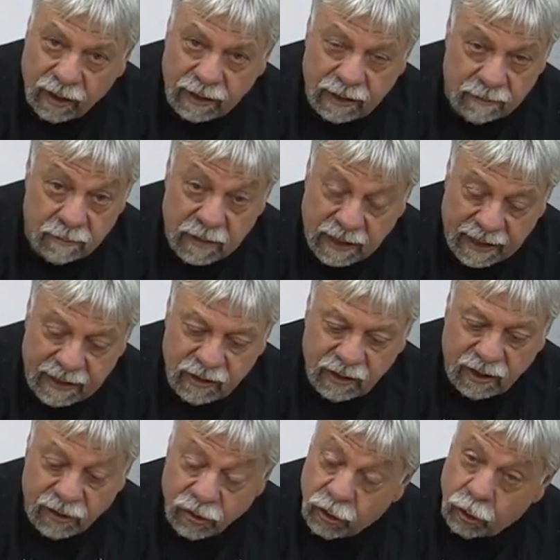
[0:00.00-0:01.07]
I got them nice
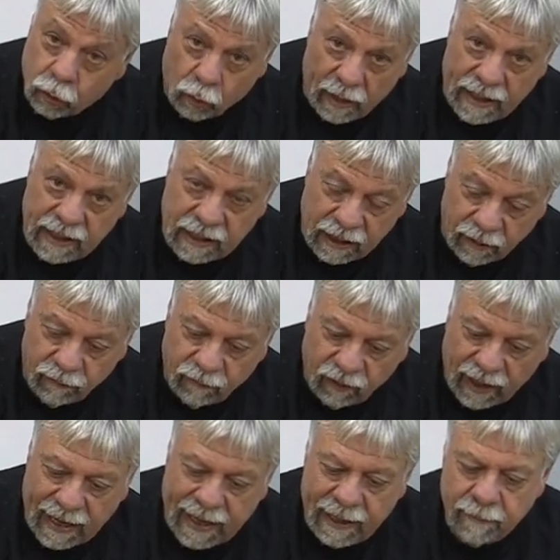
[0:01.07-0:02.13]
and straight and
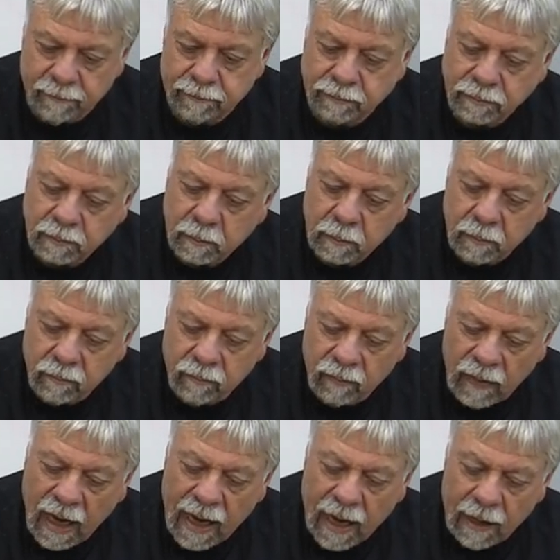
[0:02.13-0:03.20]
flat.
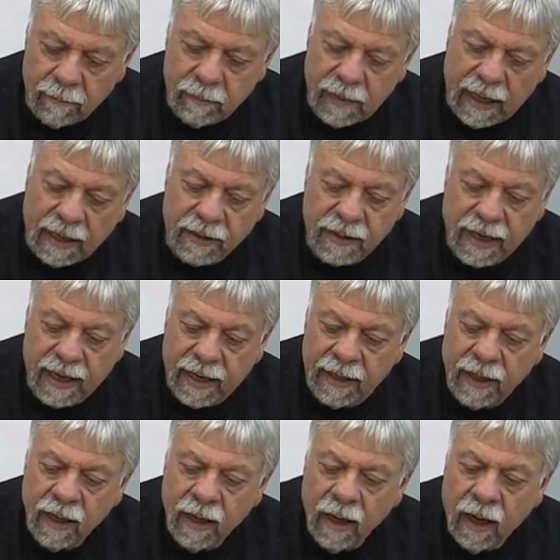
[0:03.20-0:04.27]
Um, and
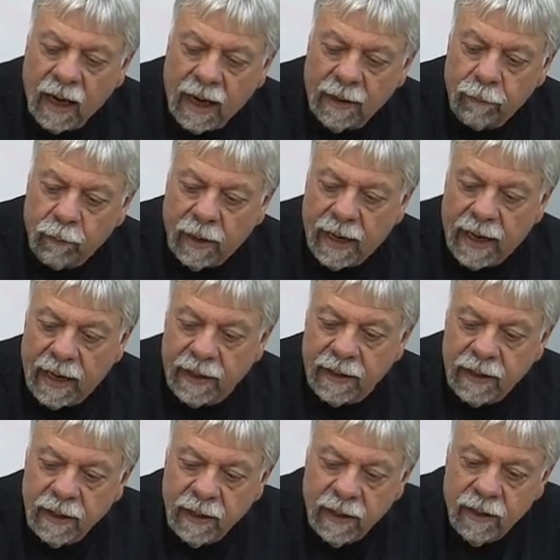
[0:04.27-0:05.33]
then I
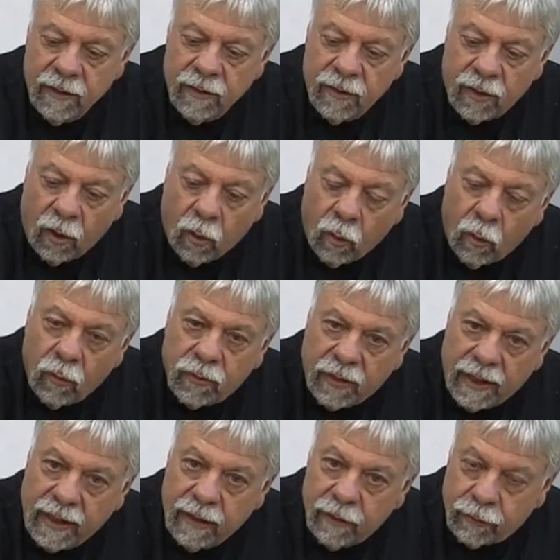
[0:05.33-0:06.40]
ran the whole
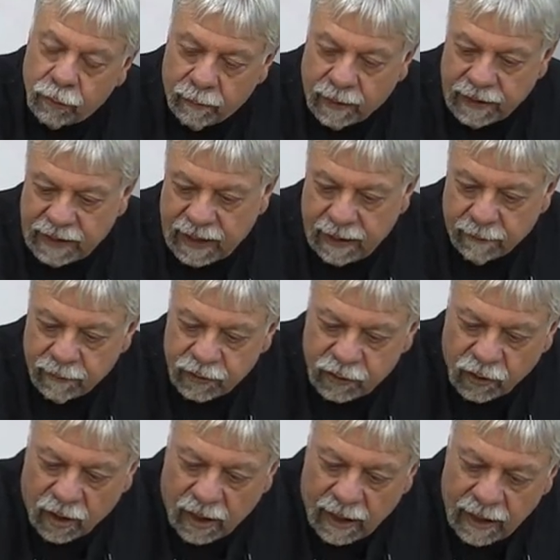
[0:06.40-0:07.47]
thing through my table
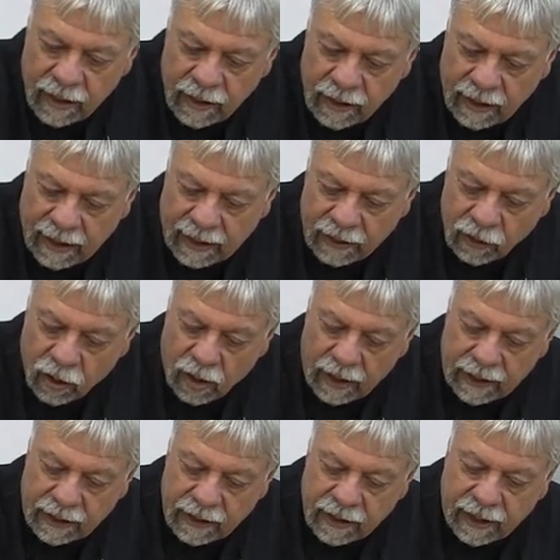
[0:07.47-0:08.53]
saw and
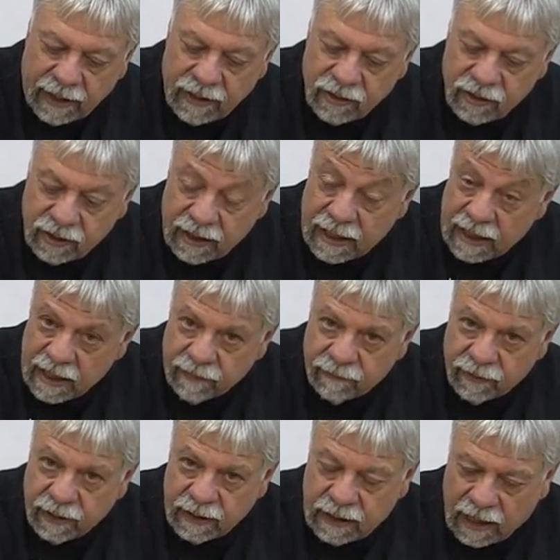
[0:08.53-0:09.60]
got a nice
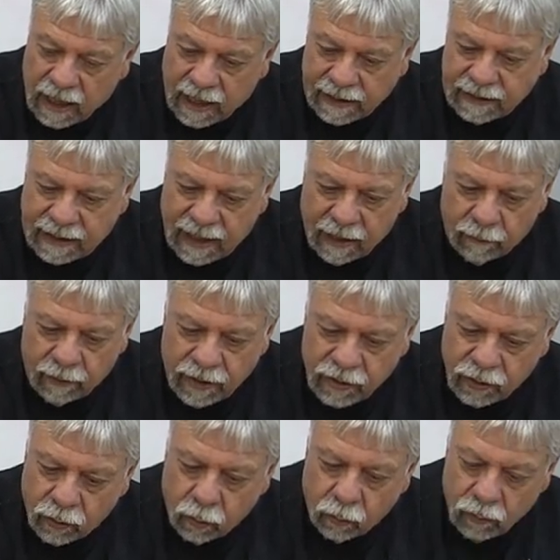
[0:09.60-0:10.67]
even cut that way.
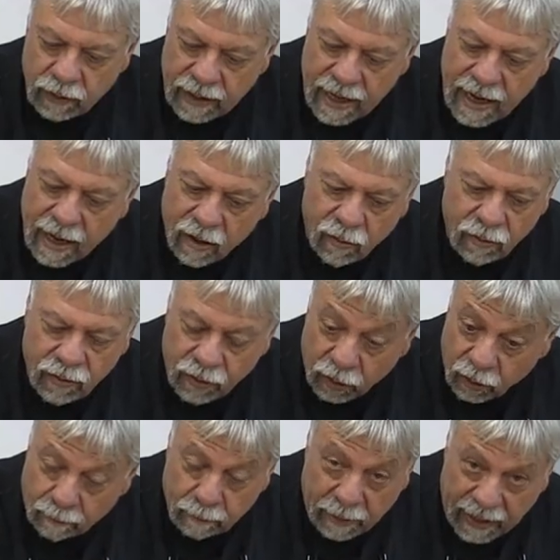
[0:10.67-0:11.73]
So now
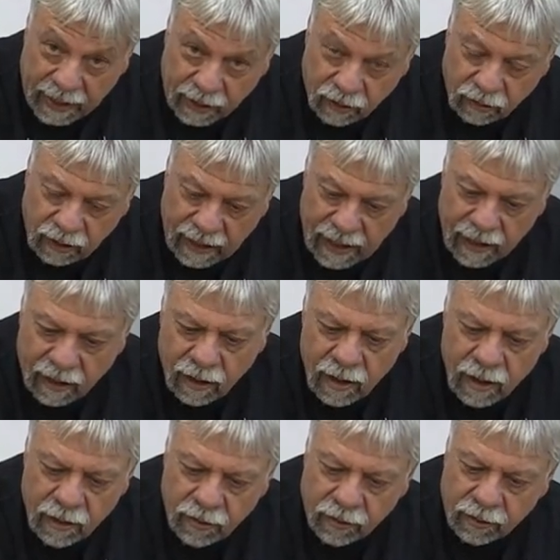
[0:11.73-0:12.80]
they're parallel,
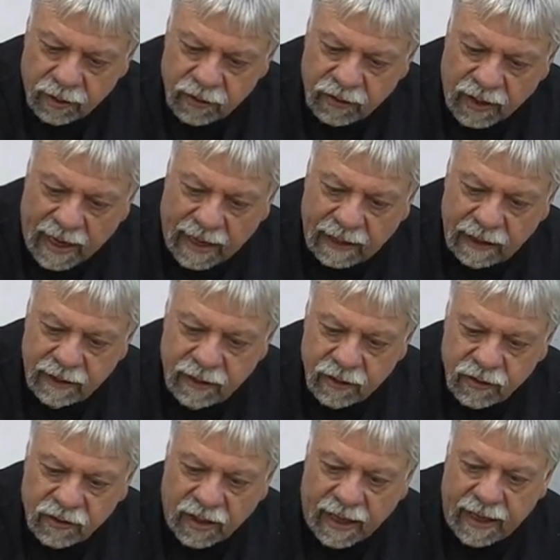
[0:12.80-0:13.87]
they're exactly the
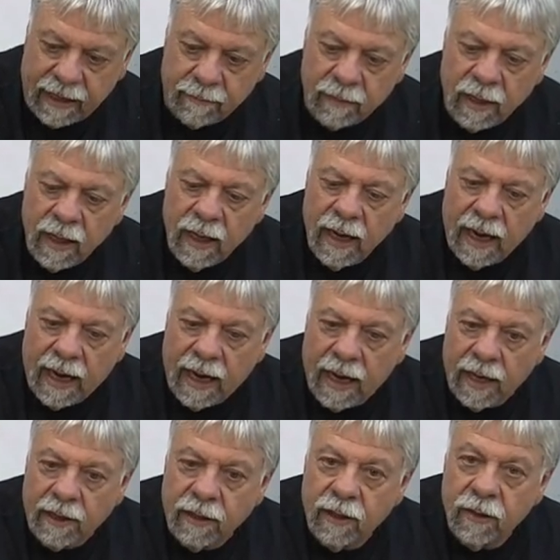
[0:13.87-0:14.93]
same,
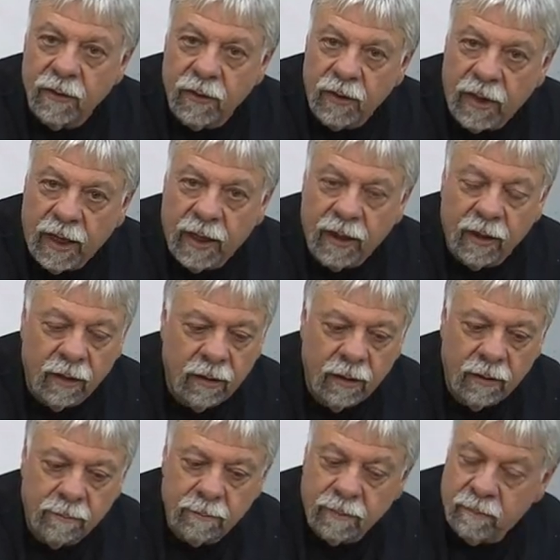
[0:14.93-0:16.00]
and they're
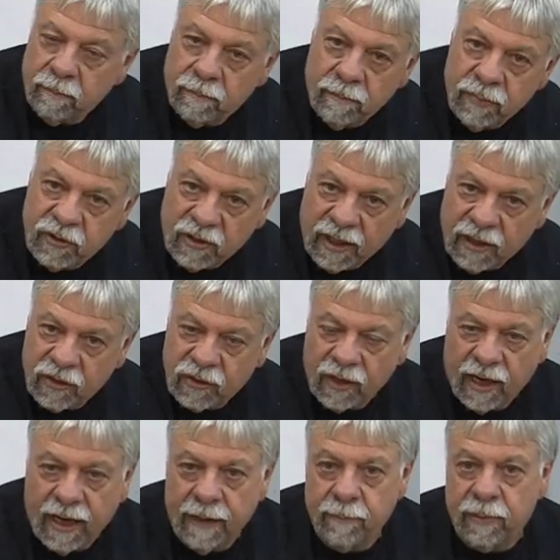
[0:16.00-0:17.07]
set
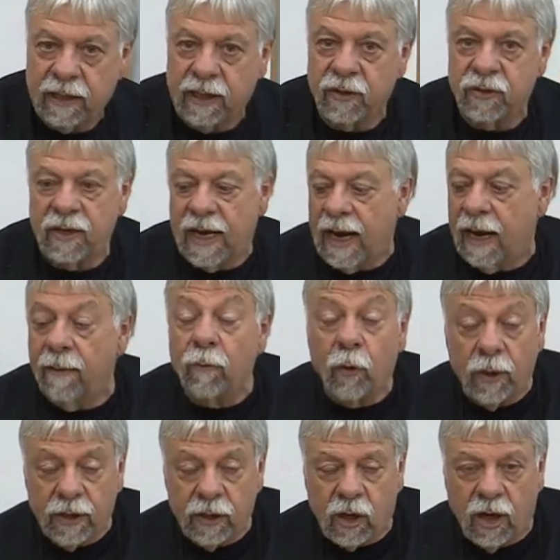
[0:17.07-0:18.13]
aside because now I'm
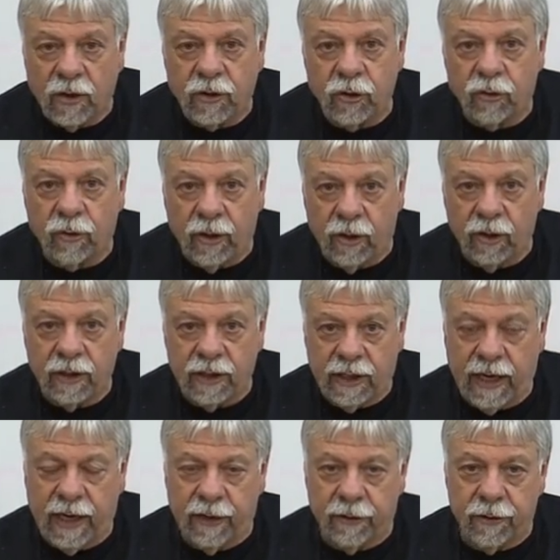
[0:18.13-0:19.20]
going to concentrate on the
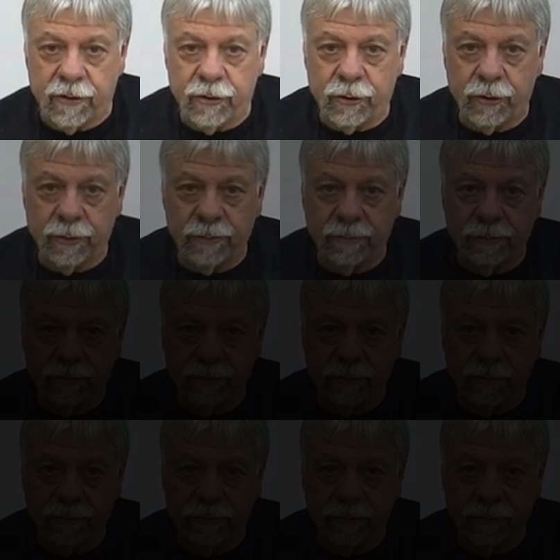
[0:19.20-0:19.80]
carriage.